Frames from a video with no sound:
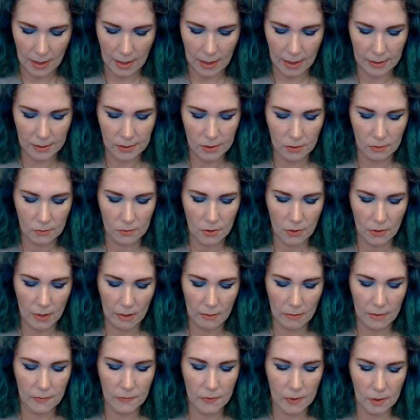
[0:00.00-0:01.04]
I don't know how
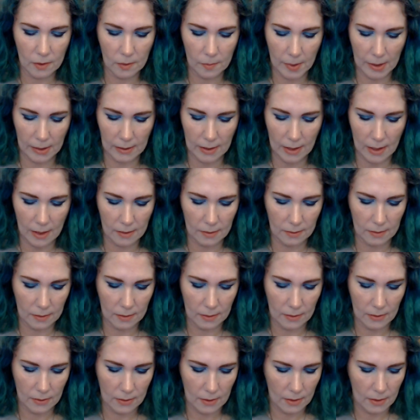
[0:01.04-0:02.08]
I feel about that.
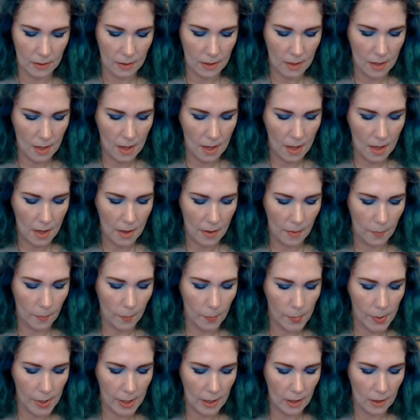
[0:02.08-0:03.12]

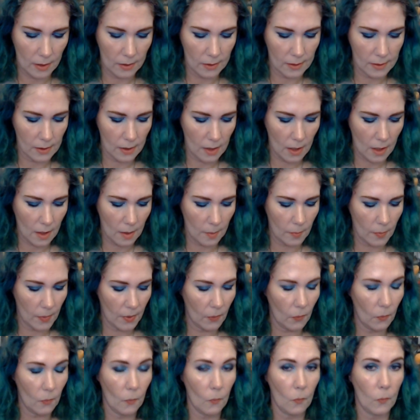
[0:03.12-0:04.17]
But um,
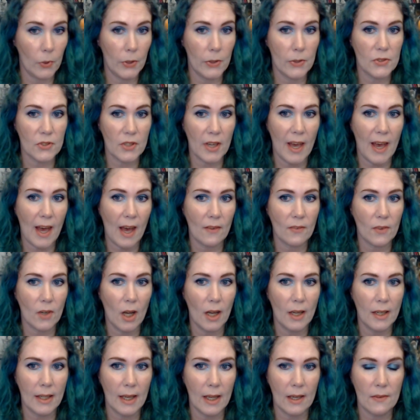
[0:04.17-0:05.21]
the use I have
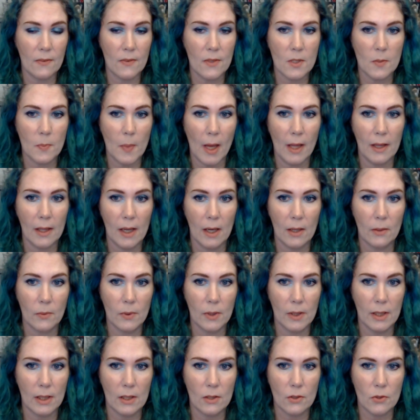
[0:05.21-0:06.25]
gotten out of this palette I
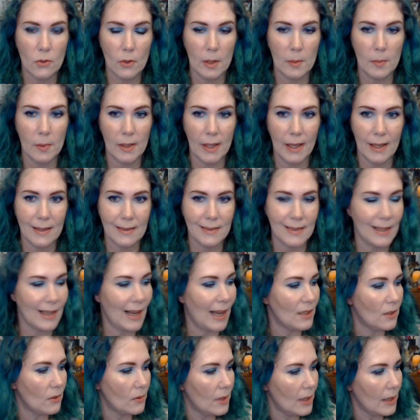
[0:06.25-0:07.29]
really enjoyed, but like I said, I
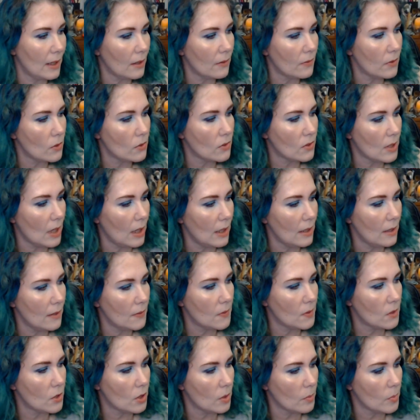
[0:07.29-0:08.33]
don't think I've used any of the
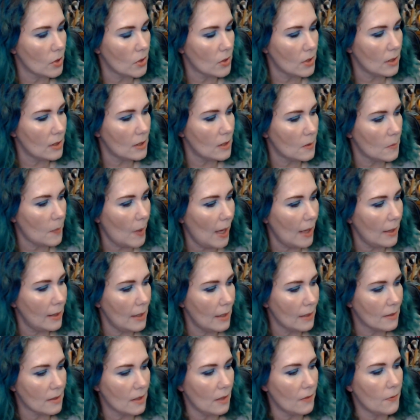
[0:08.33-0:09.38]
shimmers in this palette
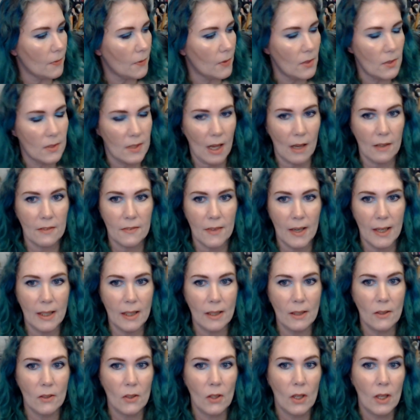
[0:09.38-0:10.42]
except for the sapphire.
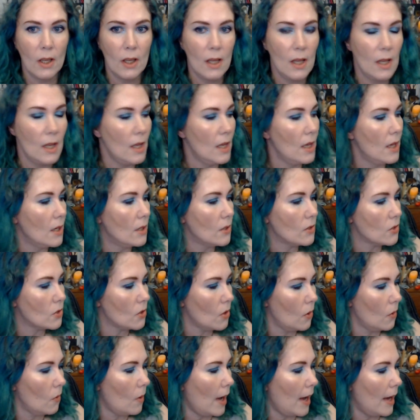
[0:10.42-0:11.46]

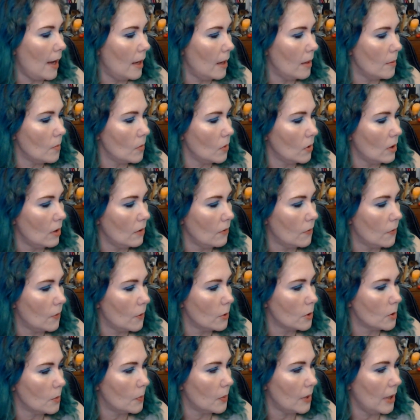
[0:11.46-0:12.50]
So I'm looking forward
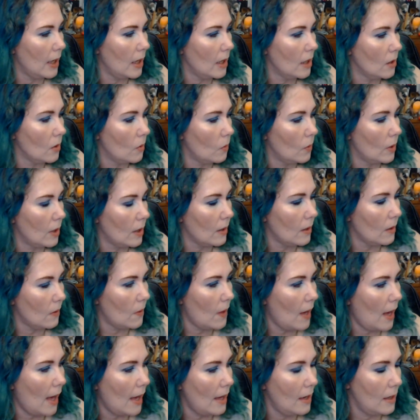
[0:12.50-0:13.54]
to playing with
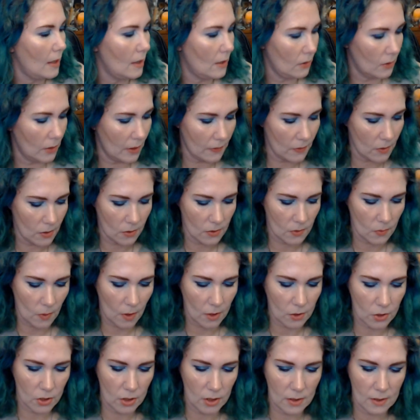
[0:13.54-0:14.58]
that and I'll give you
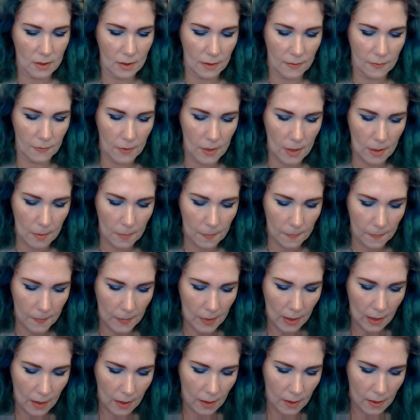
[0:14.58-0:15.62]
swatches of them.
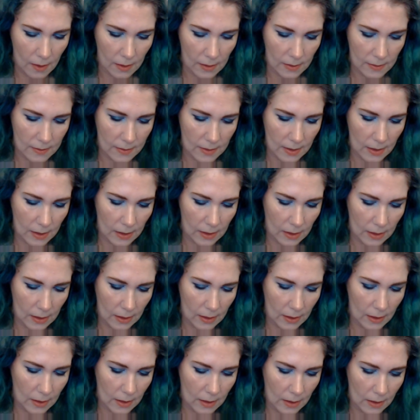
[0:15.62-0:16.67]
Let's see.